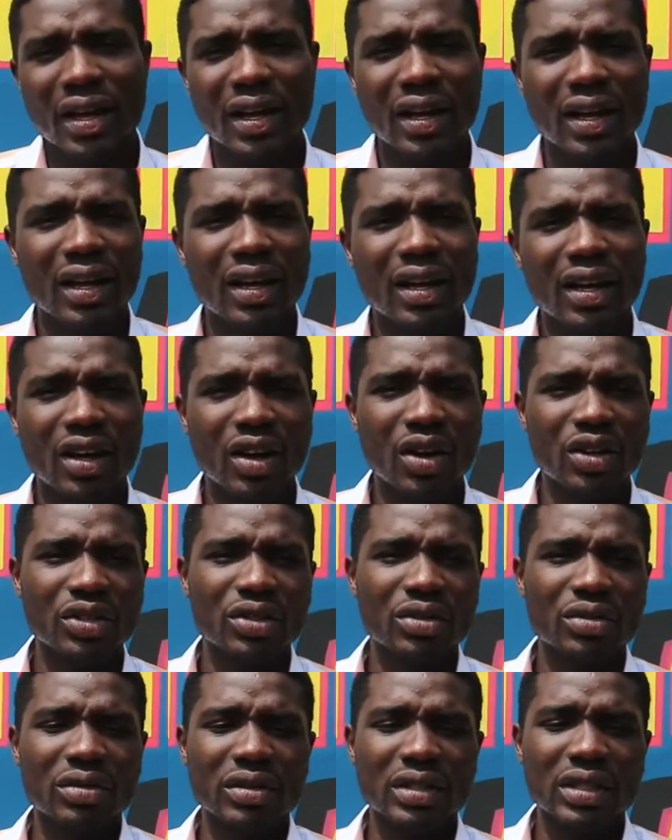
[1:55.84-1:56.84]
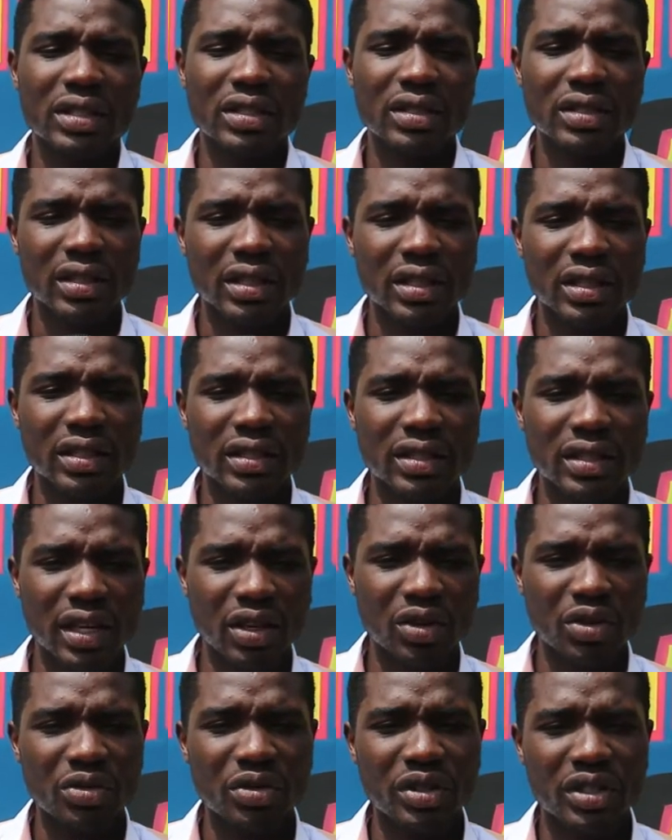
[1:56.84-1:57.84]
Hustle is
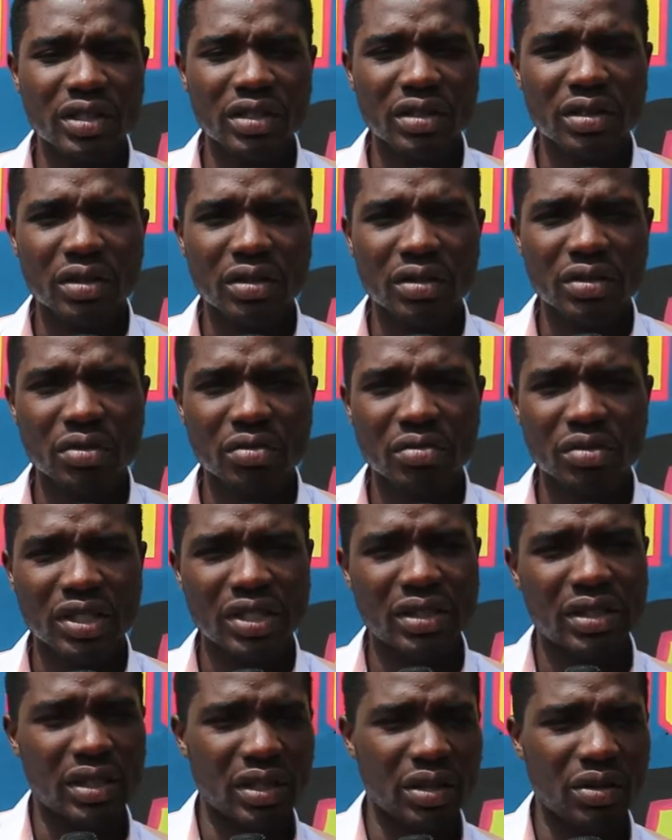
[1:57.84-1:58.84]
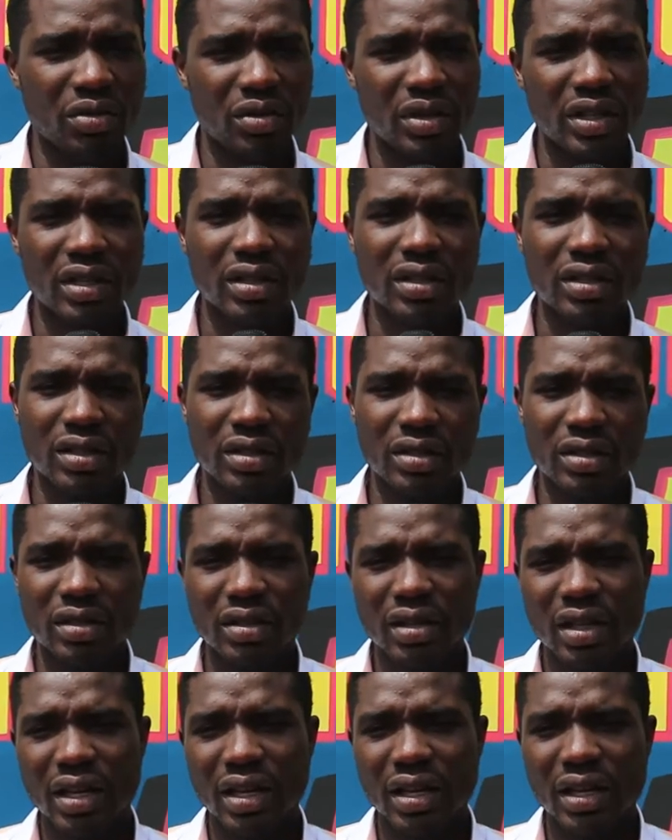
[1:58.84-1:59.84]
an original
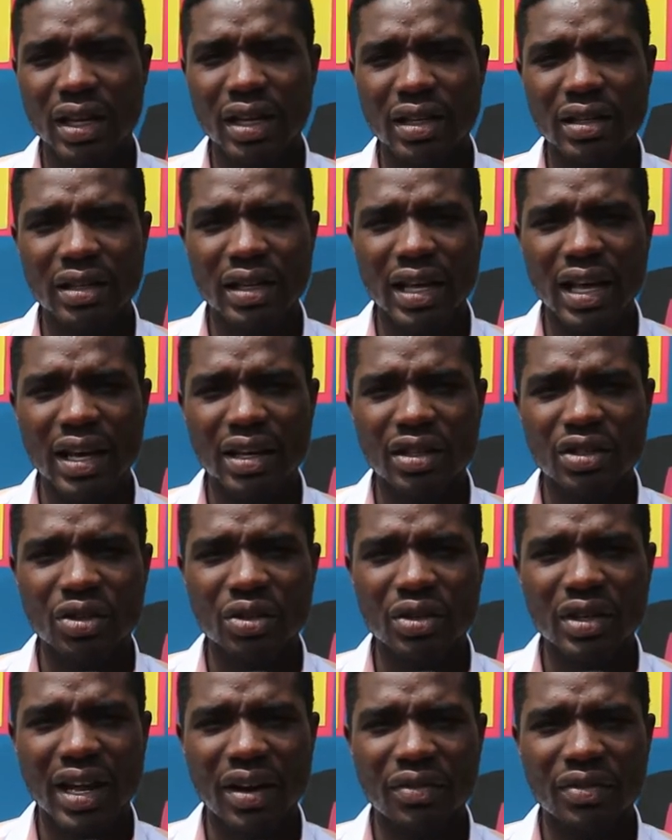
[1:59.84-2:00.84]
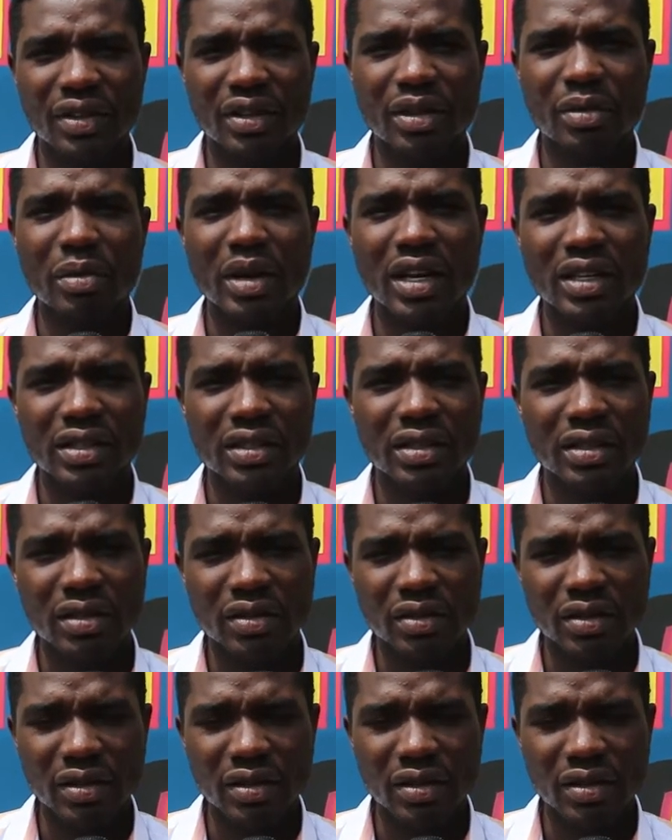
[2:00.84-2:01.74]
series that airs on African Magic.